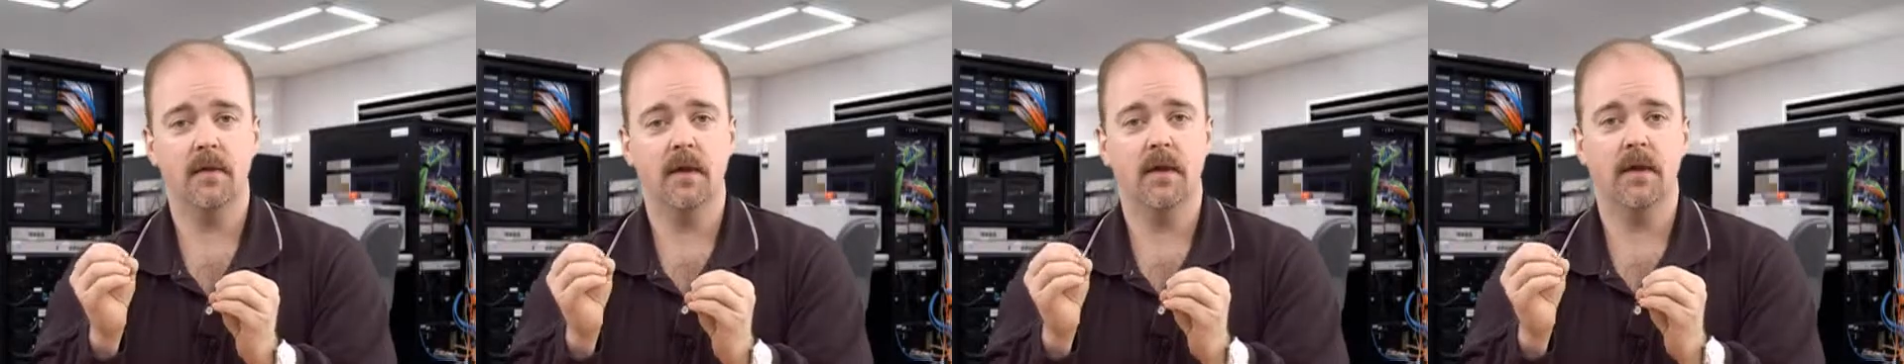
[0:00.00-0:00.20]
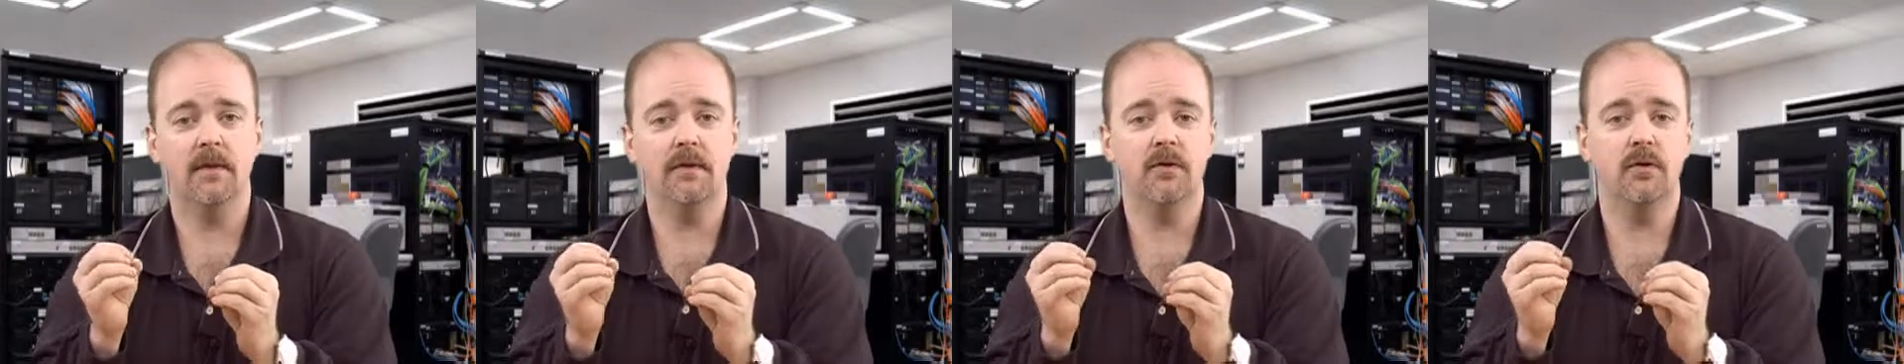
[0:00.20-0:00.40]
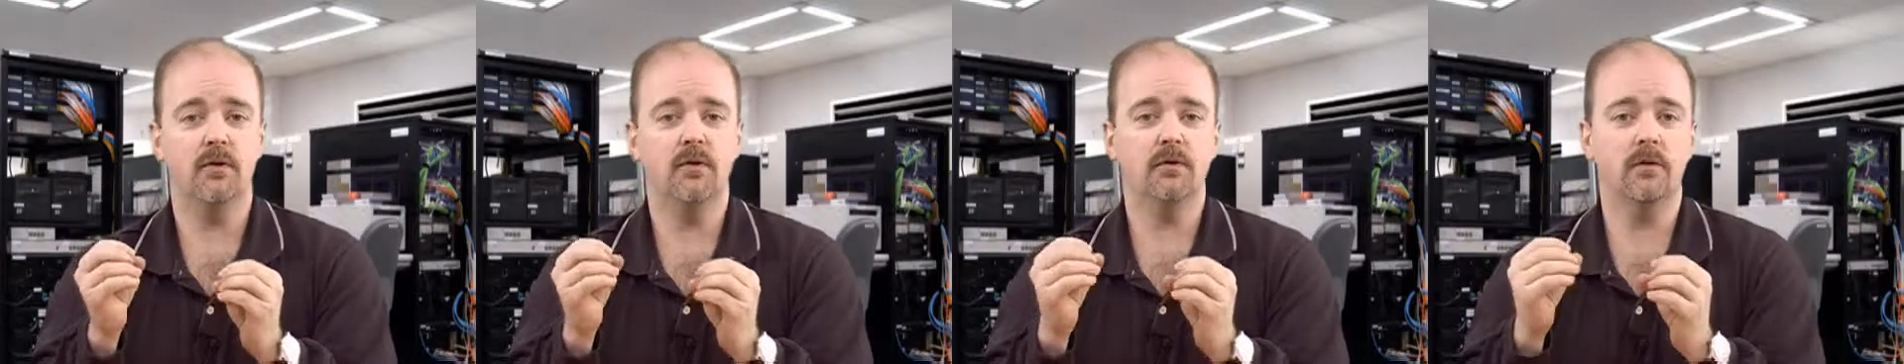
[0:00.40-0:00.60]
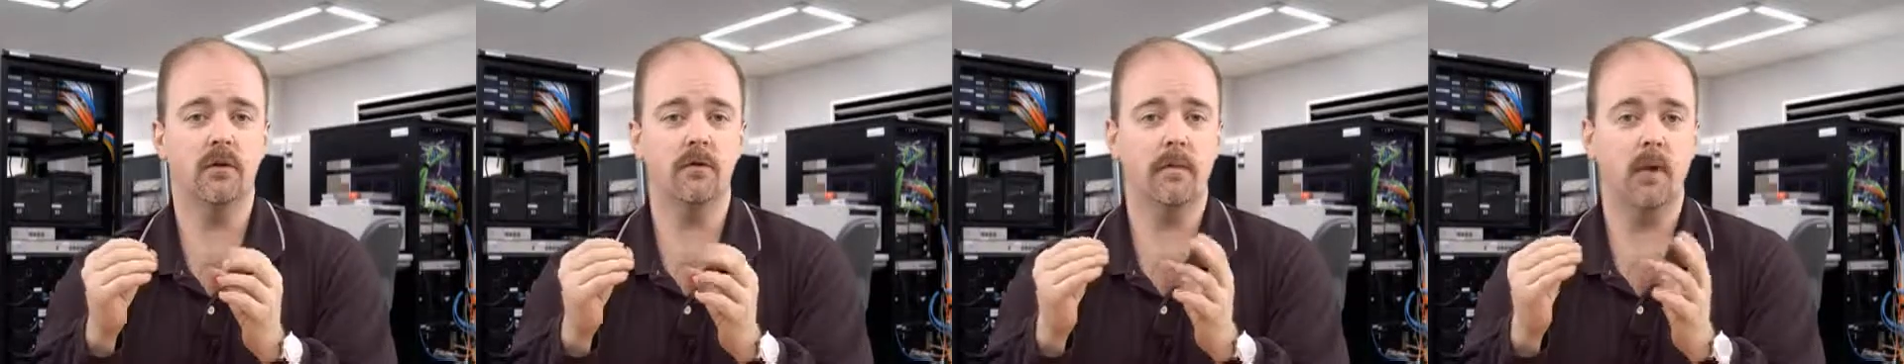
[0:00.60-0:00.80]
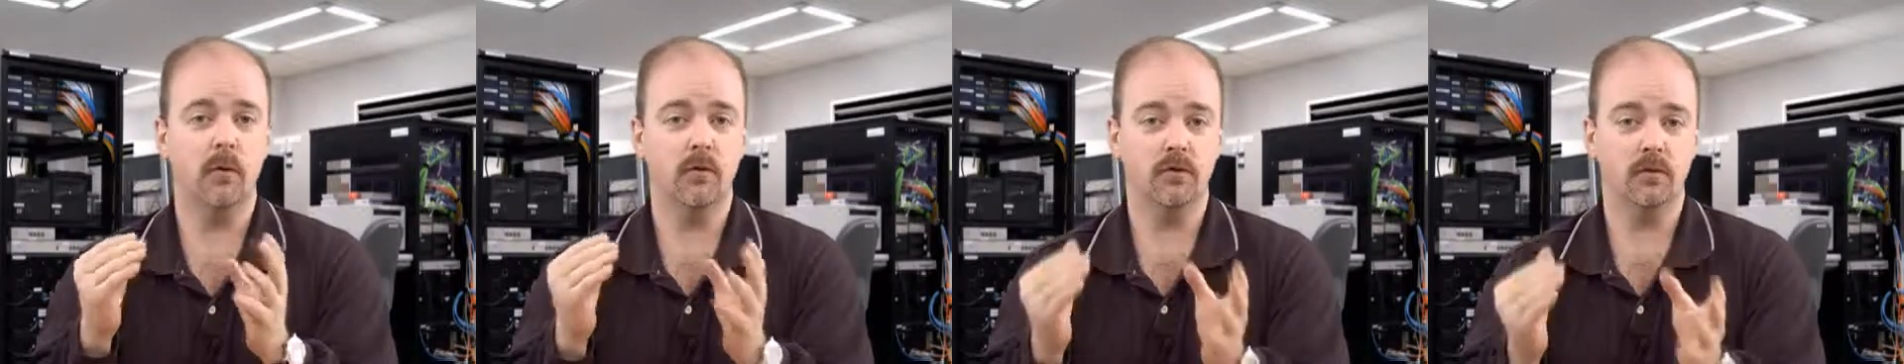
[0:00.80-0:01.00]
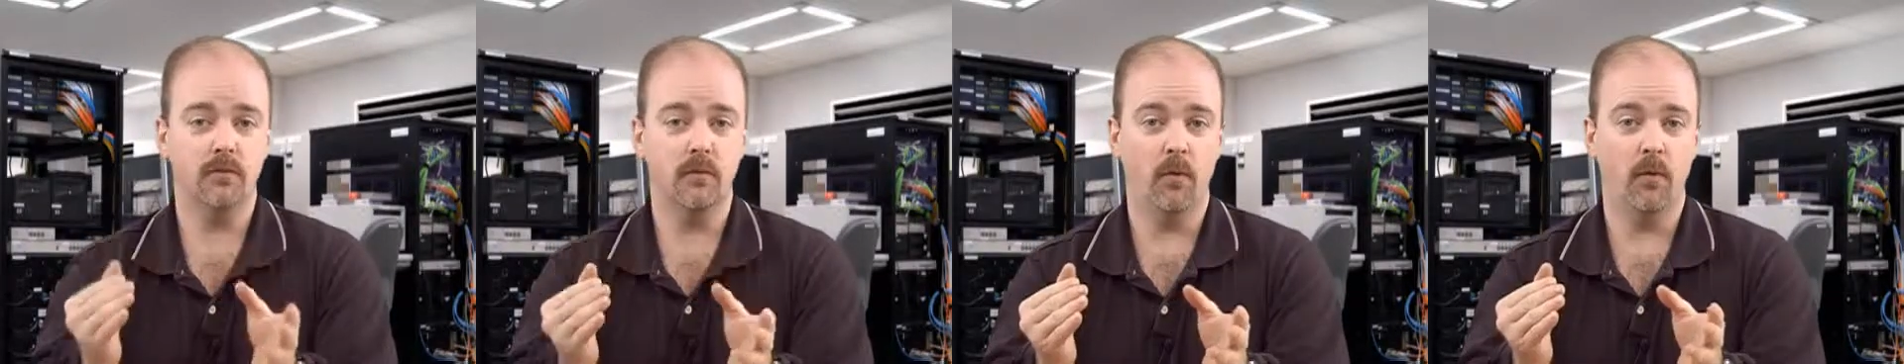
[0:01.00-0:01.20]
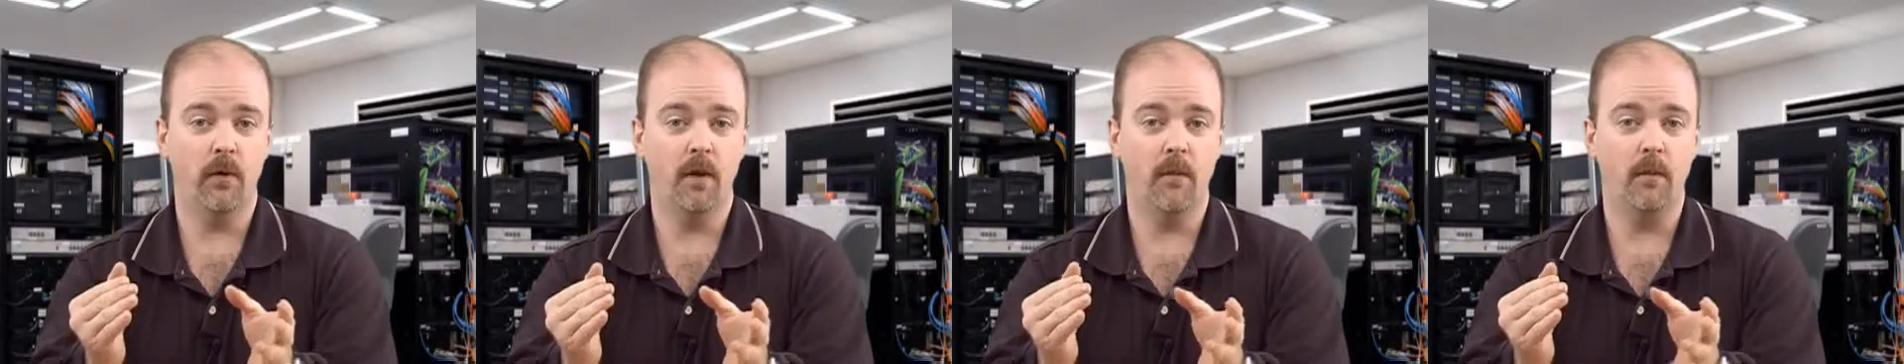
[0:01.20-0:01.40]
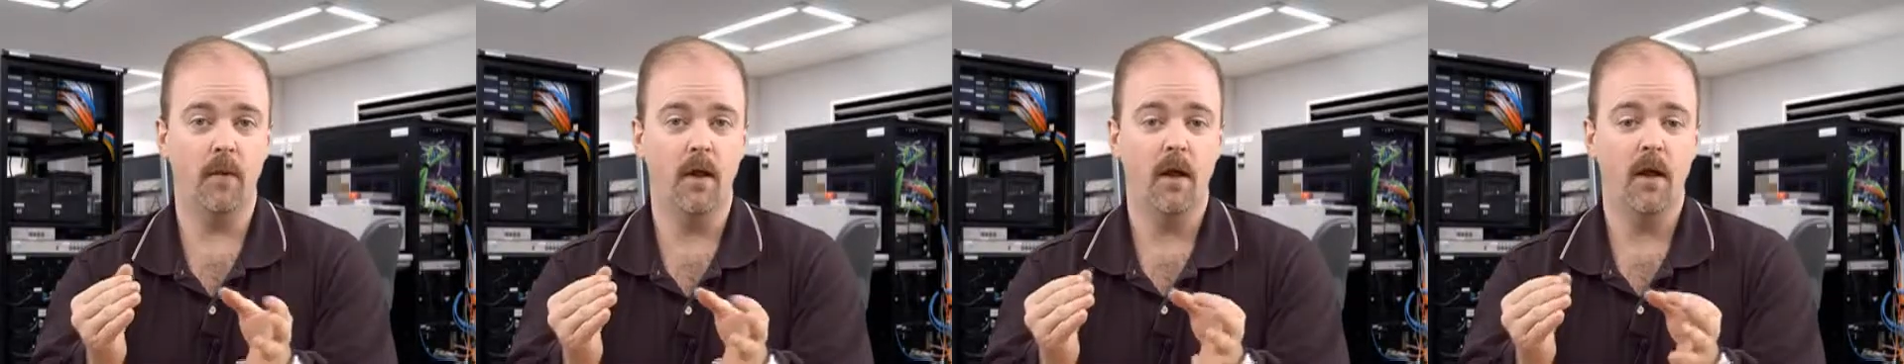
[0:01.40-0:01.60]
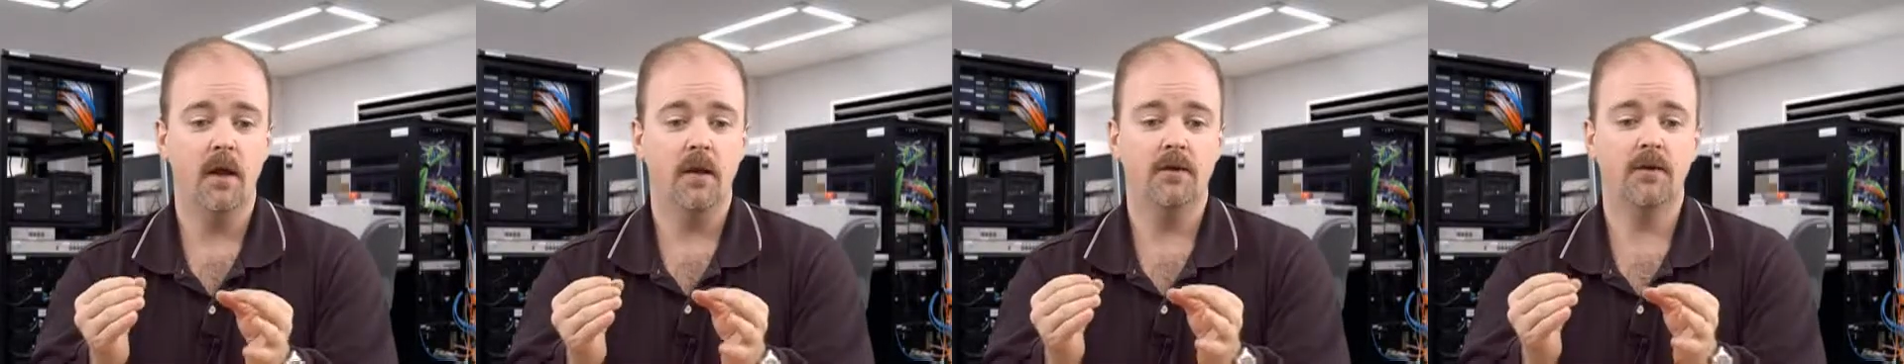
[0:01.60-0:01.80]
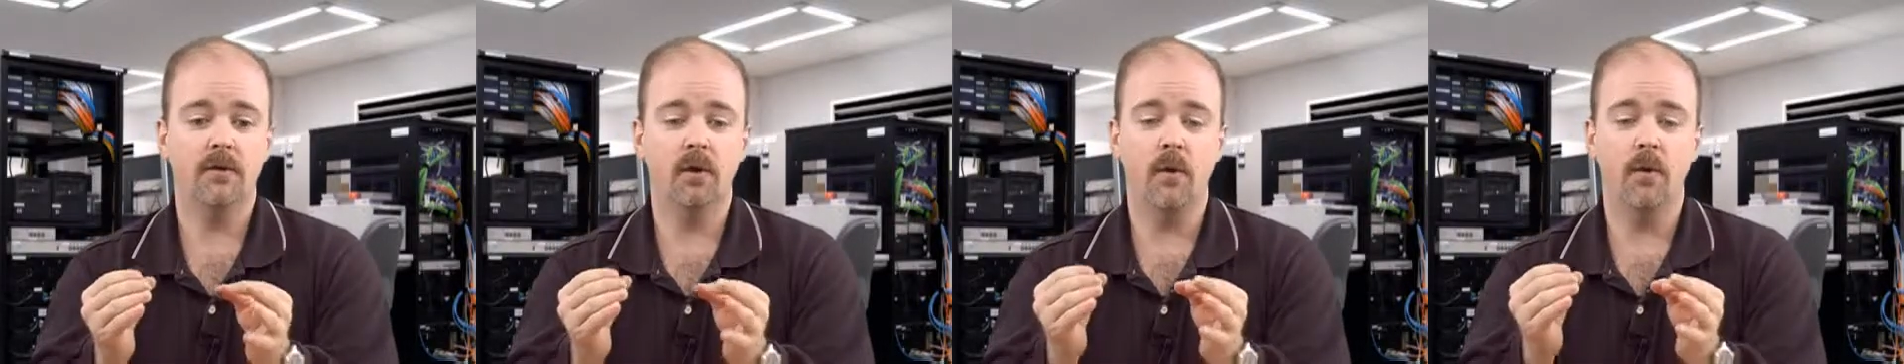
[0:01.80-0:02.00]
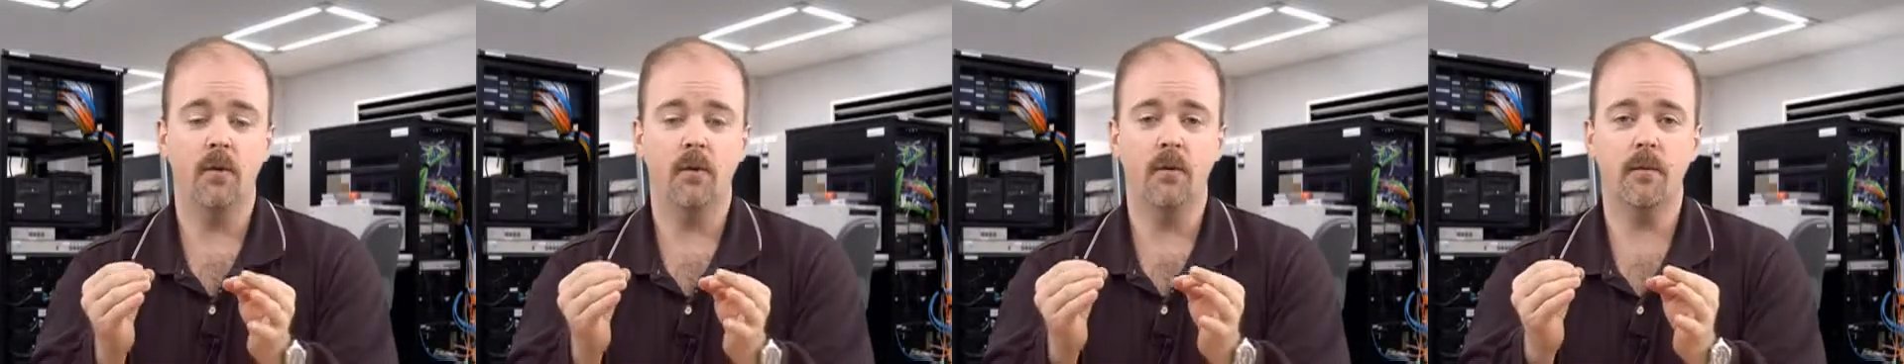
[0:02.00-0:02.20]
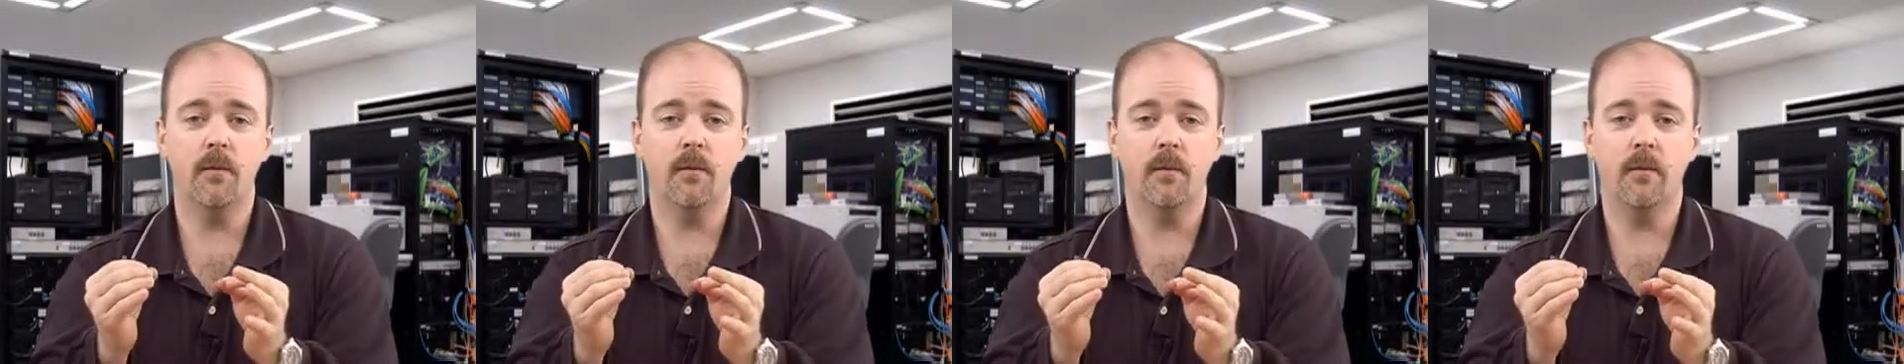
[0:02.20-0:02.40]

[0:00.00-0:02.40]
it's usually post-mortem. So